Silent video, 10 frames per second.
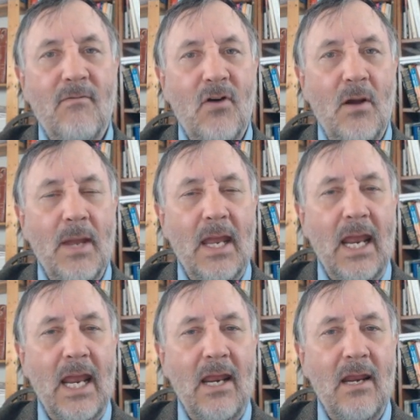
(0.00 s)
from
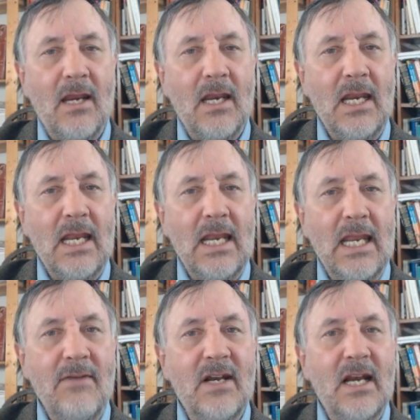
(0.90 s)

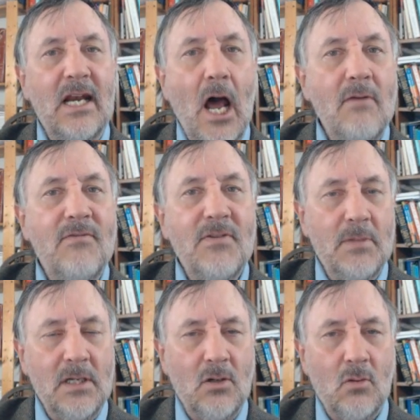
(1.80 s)
even an
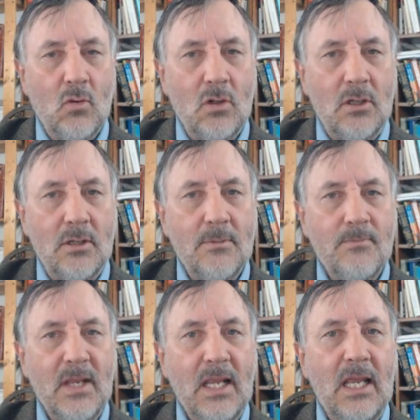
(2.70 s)
unfamiliar word
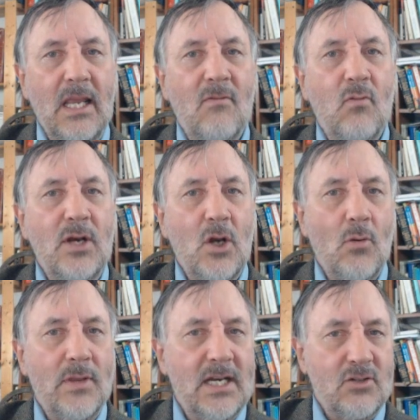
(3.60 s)
if we
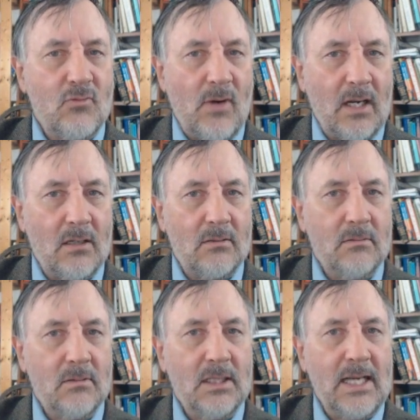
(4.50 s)
know that it's
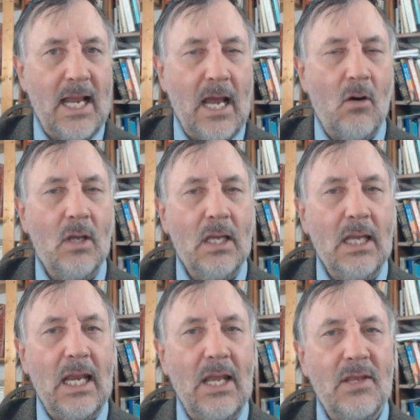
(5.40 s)
regular. Now,
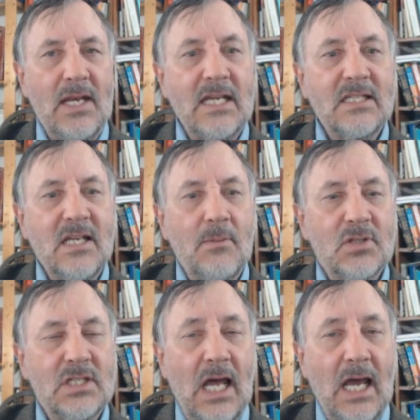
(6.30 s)
in the next
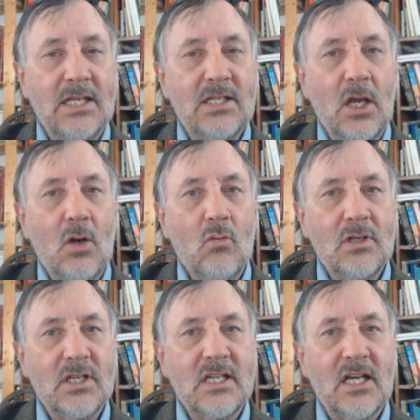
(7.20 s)
couple slides,
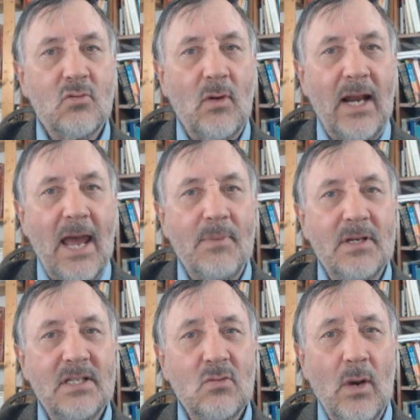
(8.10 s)
we'll discuss what
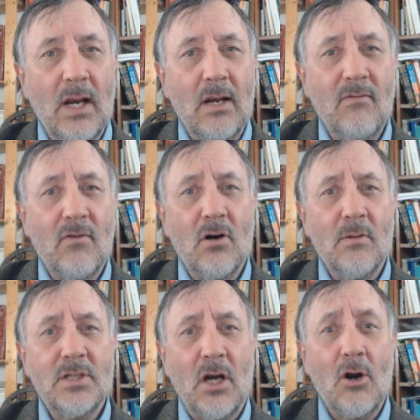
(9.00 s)
happens when
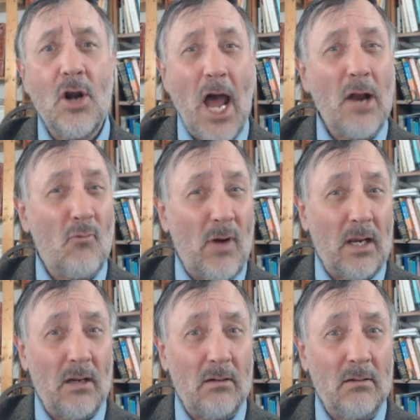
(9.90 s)
verbs are not
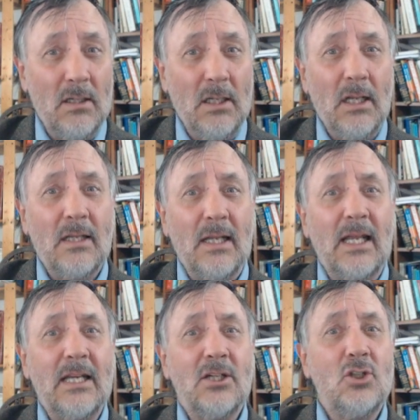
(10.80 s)
regular,
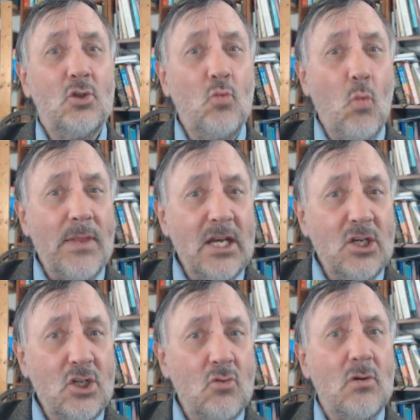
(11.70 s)
when they
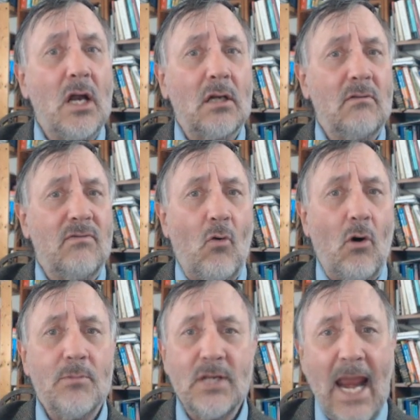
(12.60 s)
do not
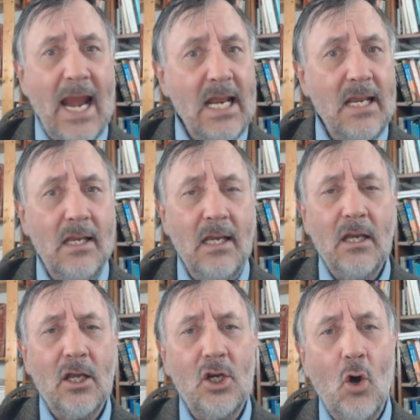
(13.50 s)
conform to any
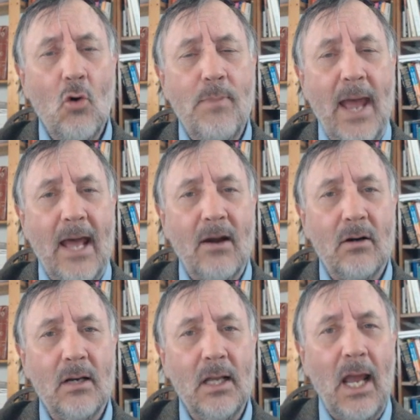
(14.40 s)
known
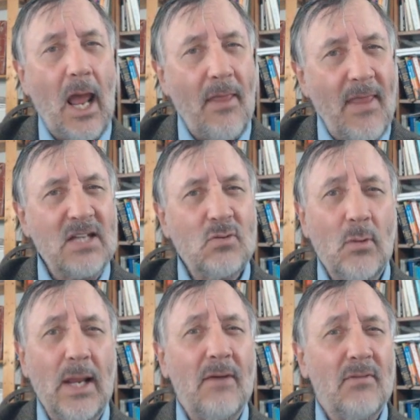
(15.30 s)
pattern, and that's
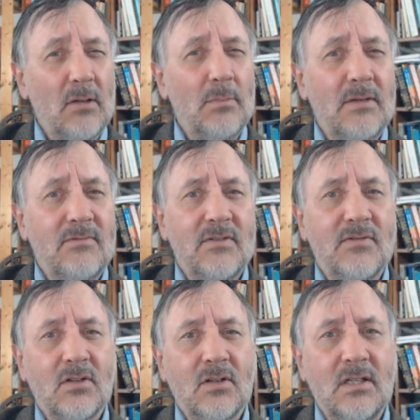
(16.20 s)
where we have a little bit of
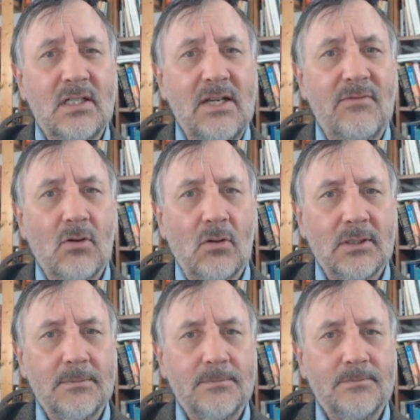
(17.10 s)

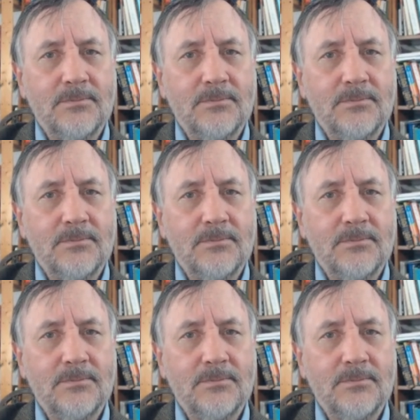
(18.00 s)
difficulty.